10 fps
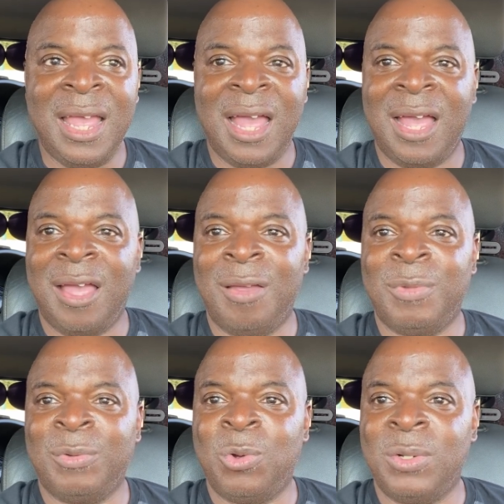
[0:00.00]
Um,
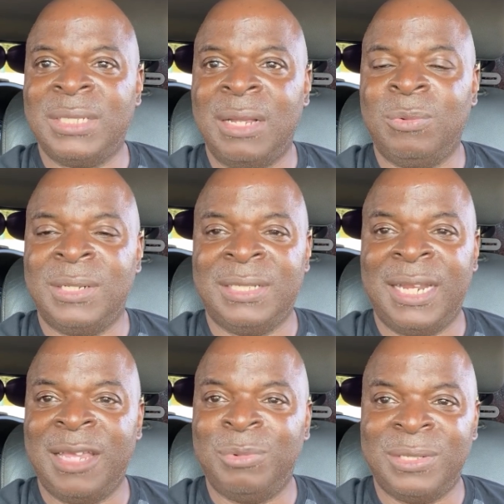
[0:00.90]
of course, I wasn't
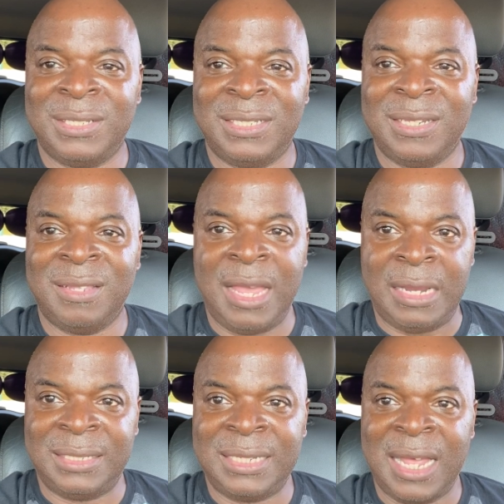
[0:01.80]
able to see the
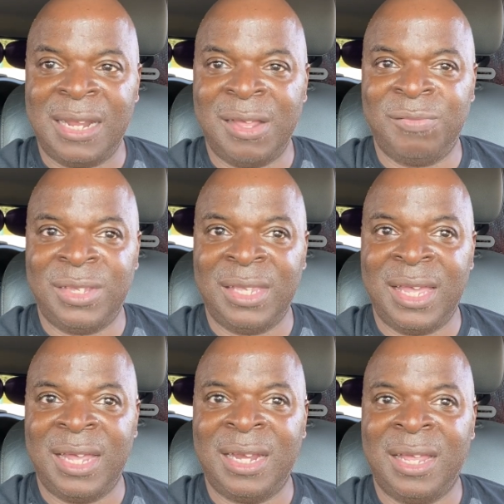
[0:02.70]
inside of it
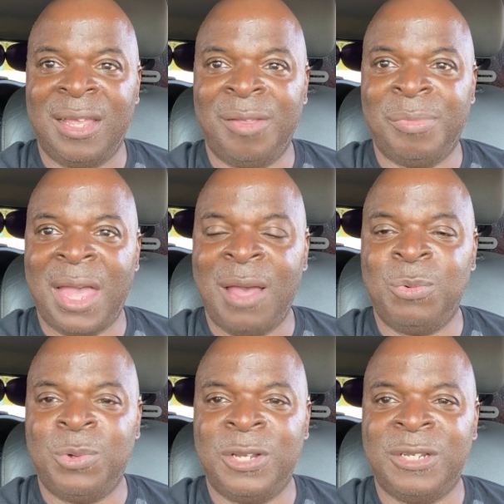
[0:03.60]
yet. Um, I
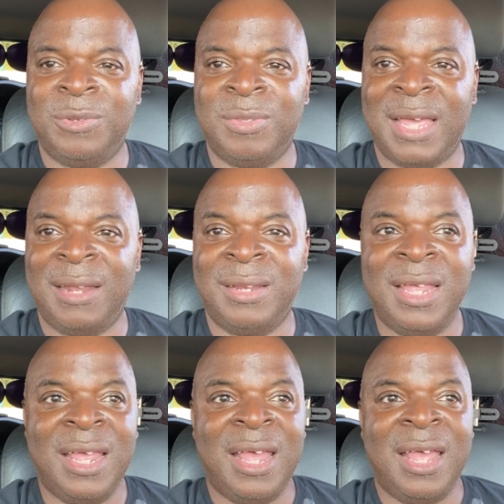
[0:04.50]
would do that
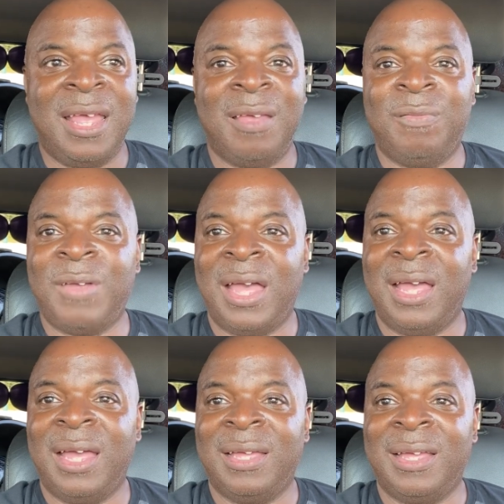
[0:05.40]
if
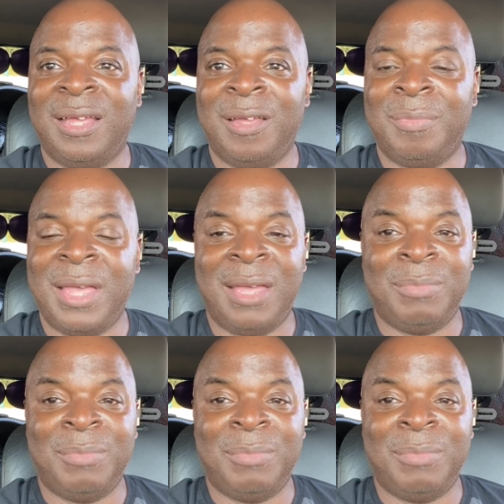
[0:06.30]
I um, am